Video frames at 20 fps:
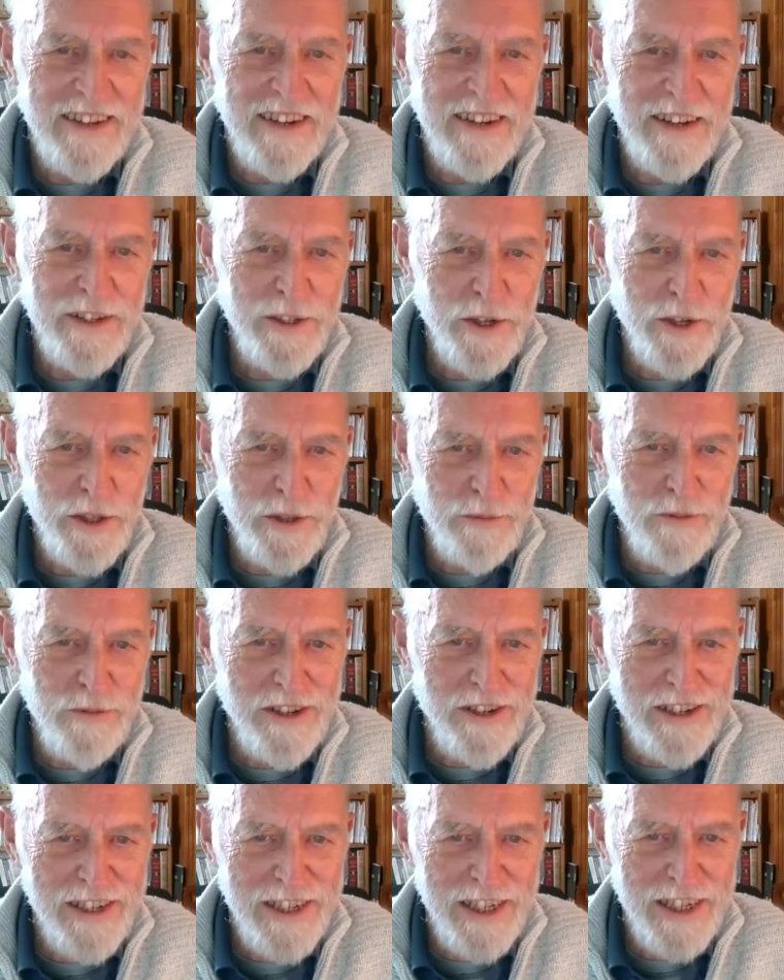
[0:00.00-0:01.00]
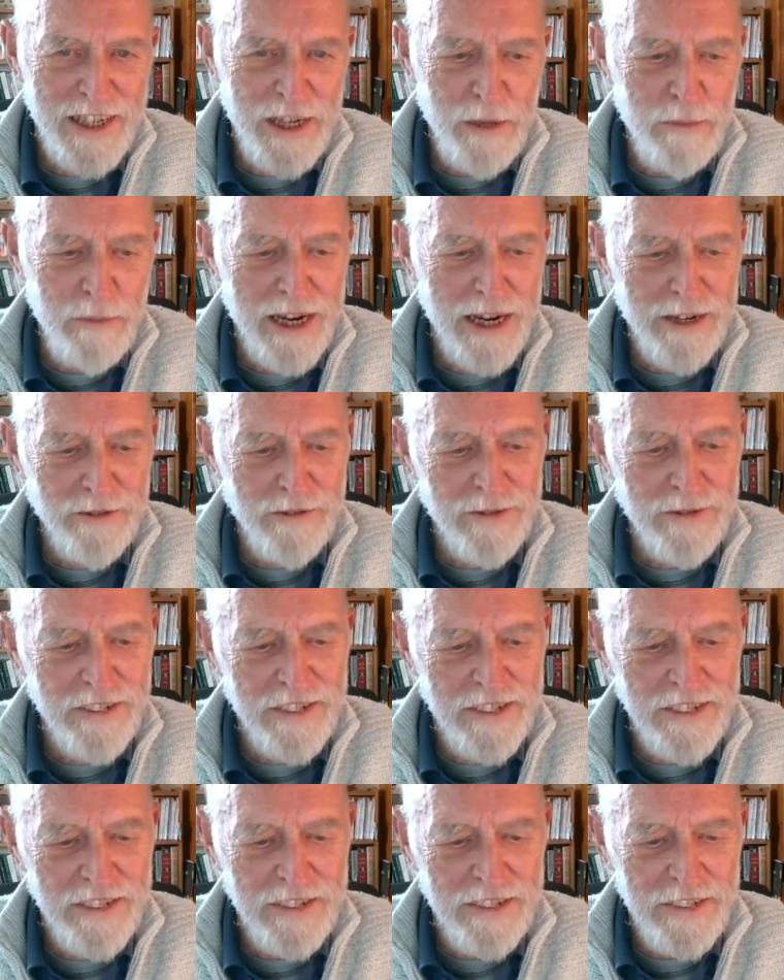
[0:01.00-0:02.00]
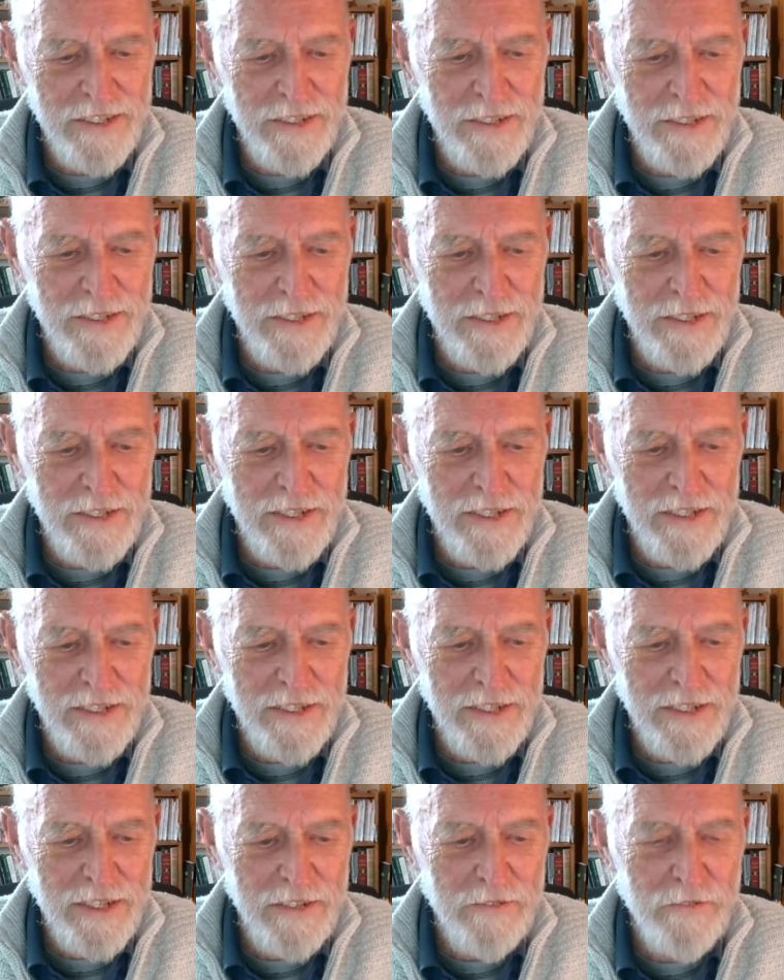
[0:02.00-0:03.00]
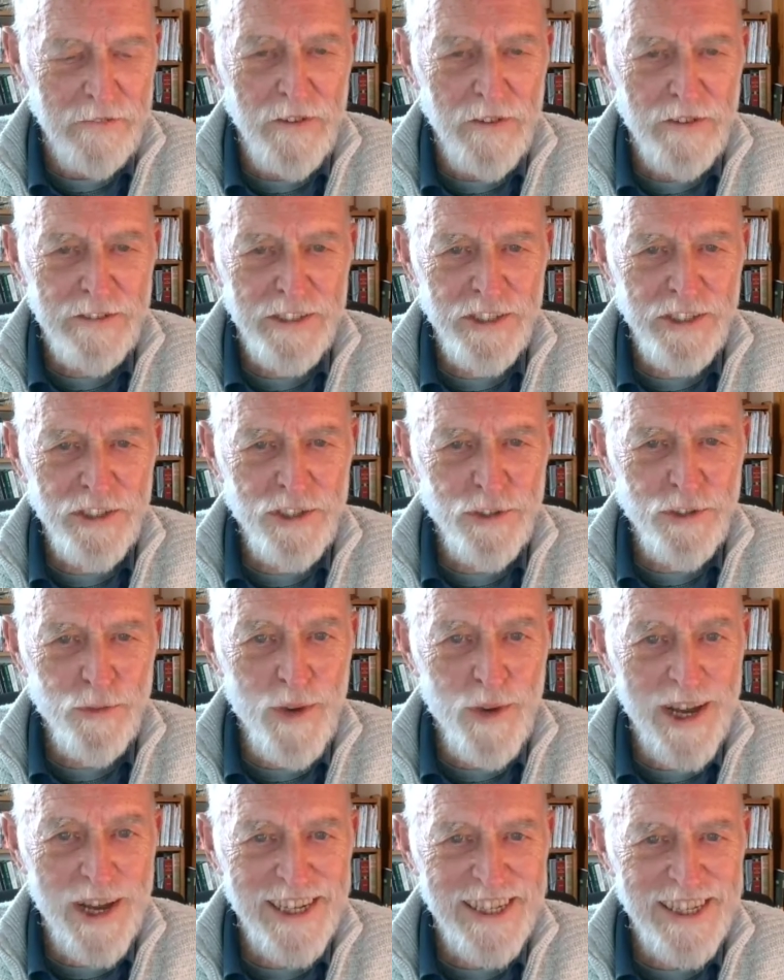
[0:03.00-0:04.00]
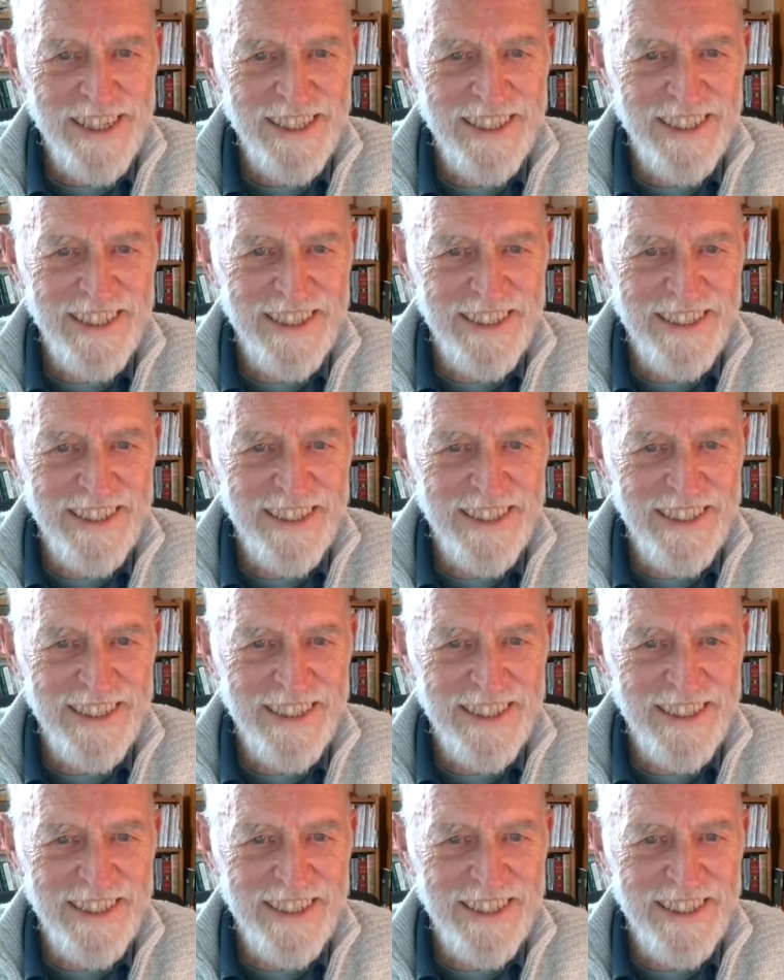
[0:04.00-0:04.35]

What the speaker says: Another one about the forest dweller.